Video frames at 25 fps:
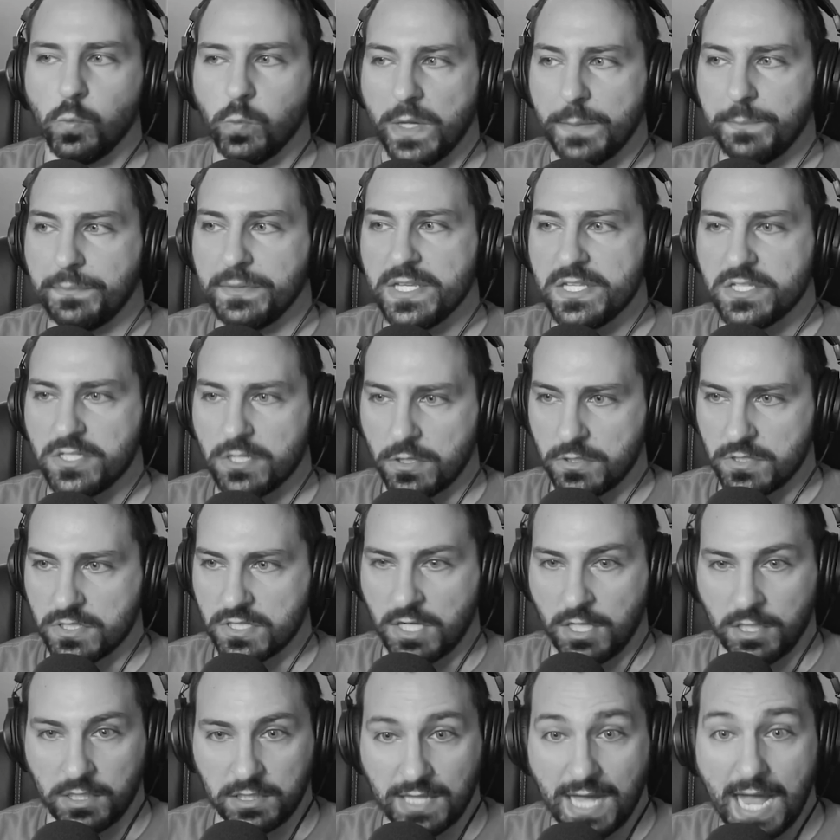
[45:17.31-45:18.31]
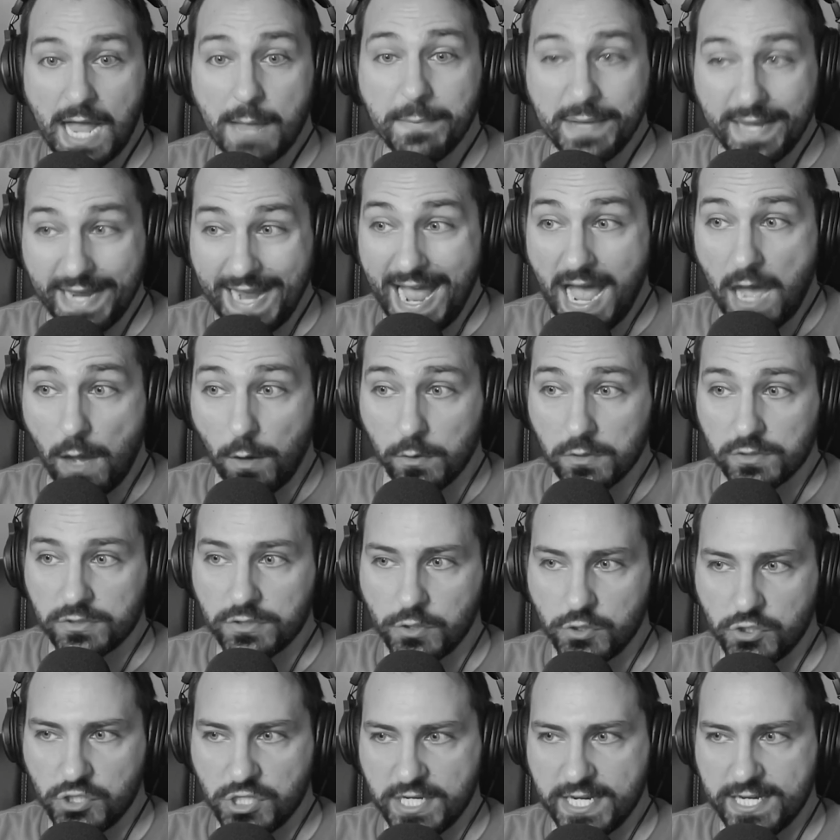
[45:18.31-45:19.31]
Ripley starts climbing out
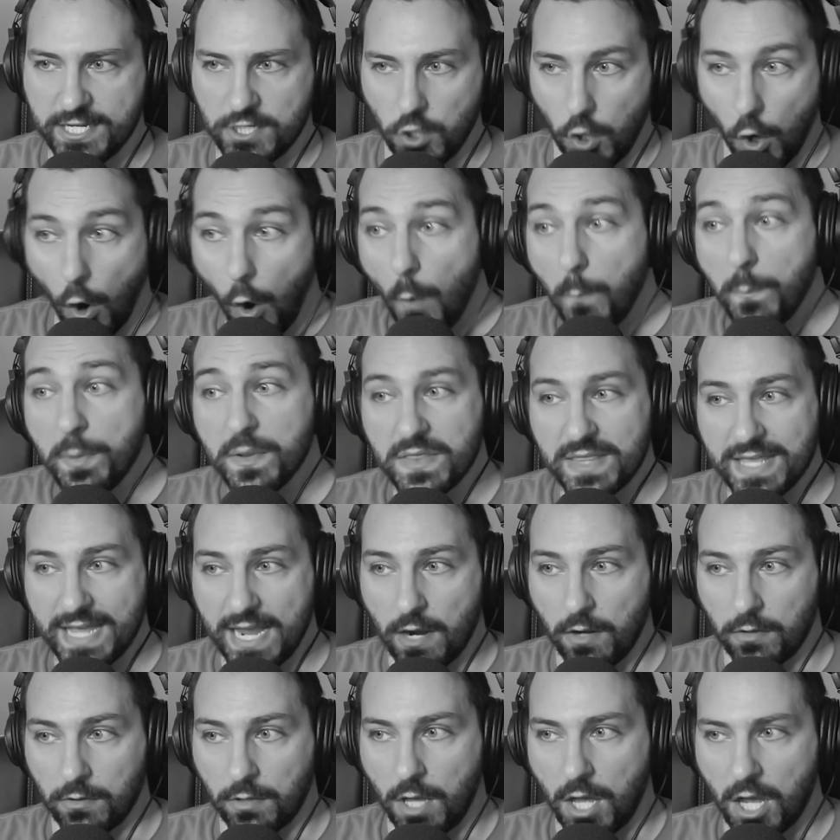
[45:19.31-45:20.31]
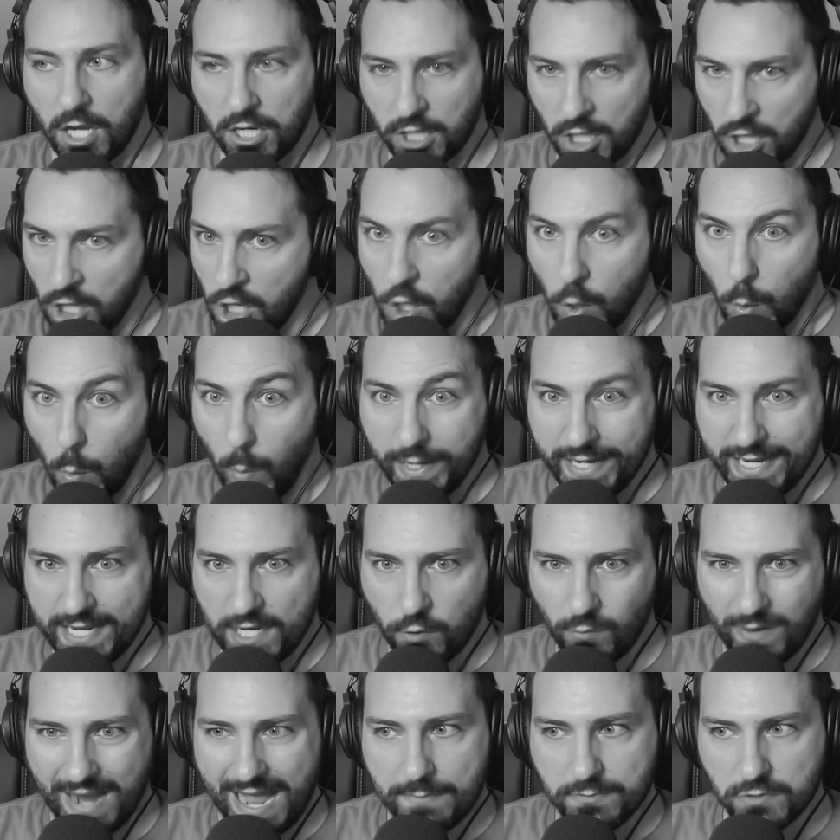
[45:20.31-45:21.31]
so she can open the airlock when
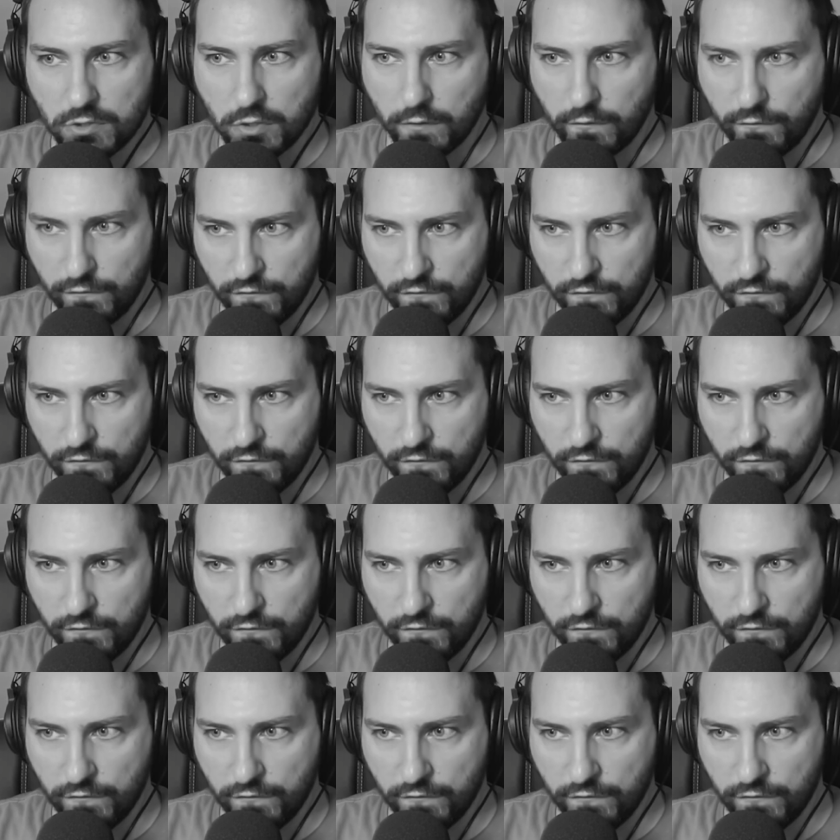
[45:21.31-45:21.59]
it grabs her